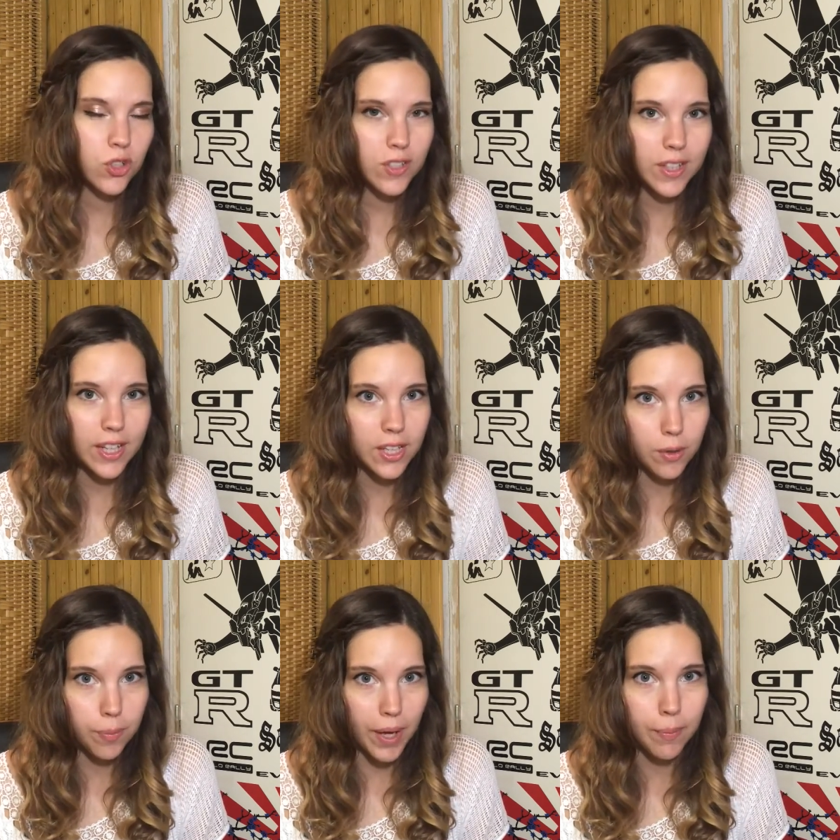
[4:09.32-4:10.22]
Just take
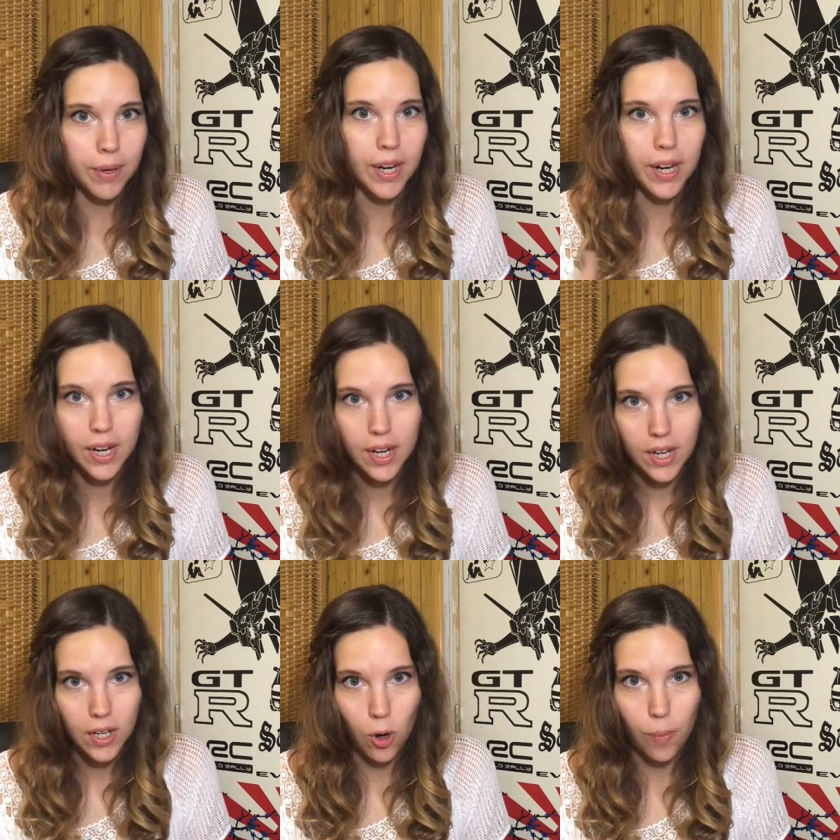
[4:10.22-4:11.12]
your paper,
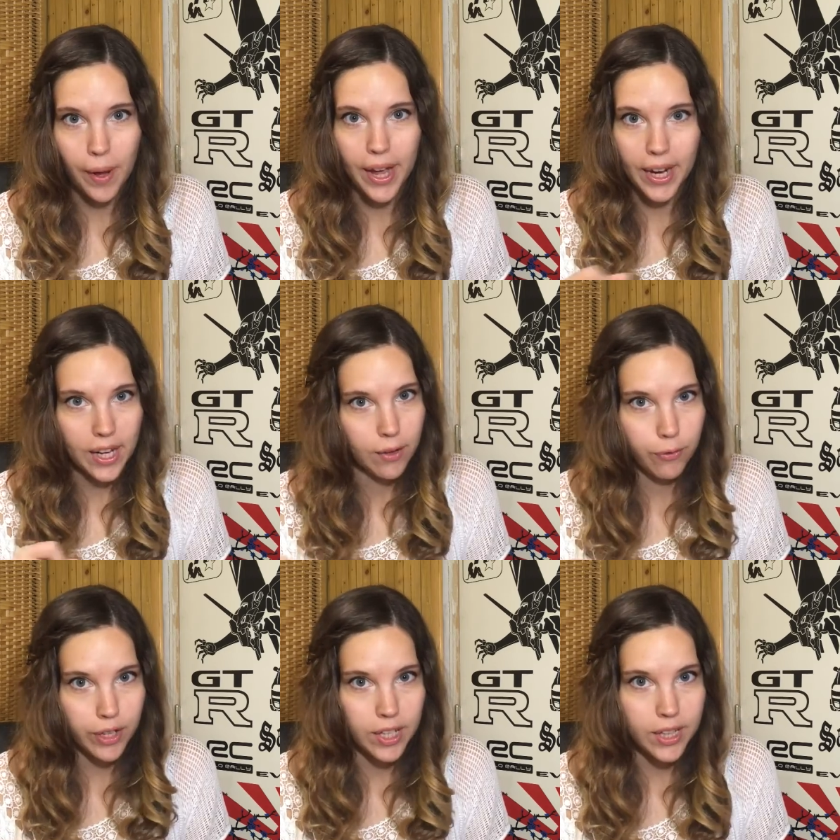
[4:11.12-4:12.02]
go back,
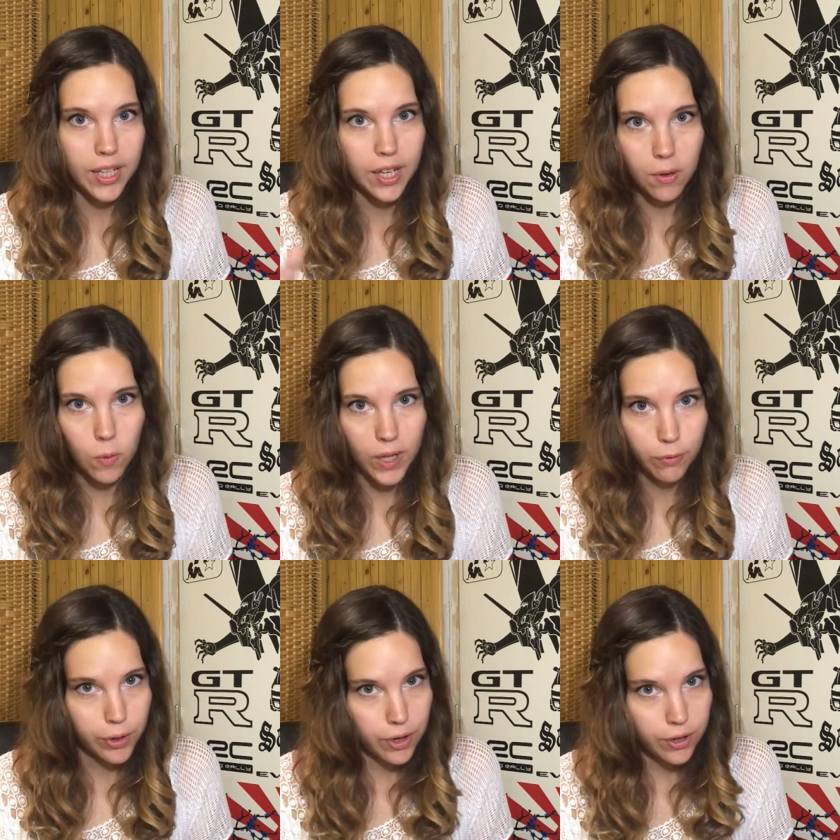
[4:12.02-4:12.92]
fill it in, and wait
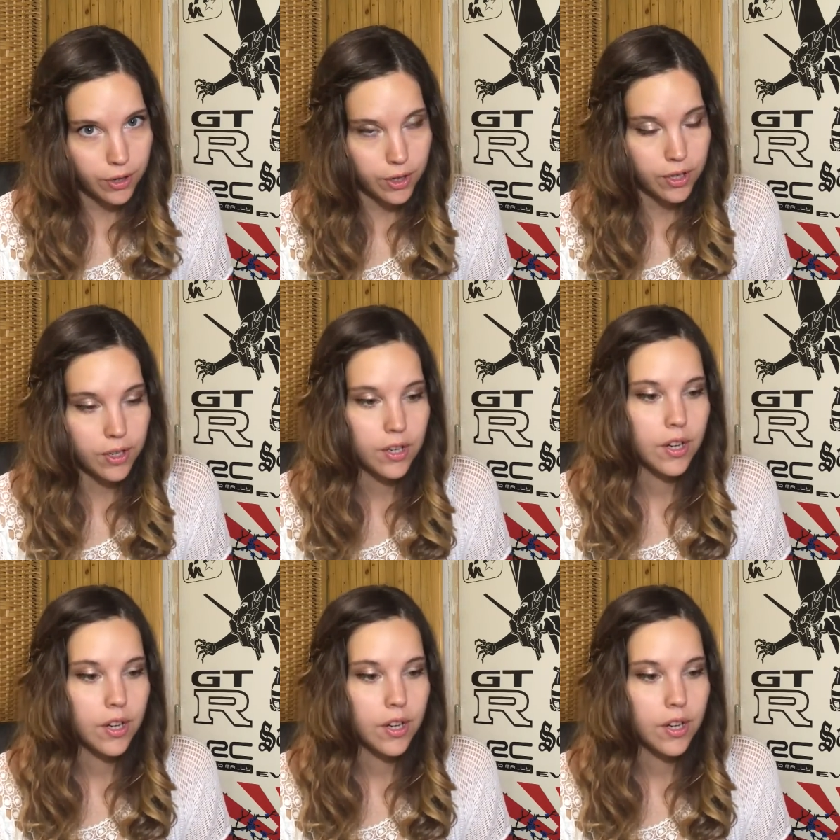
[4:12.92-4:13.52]
for your turn.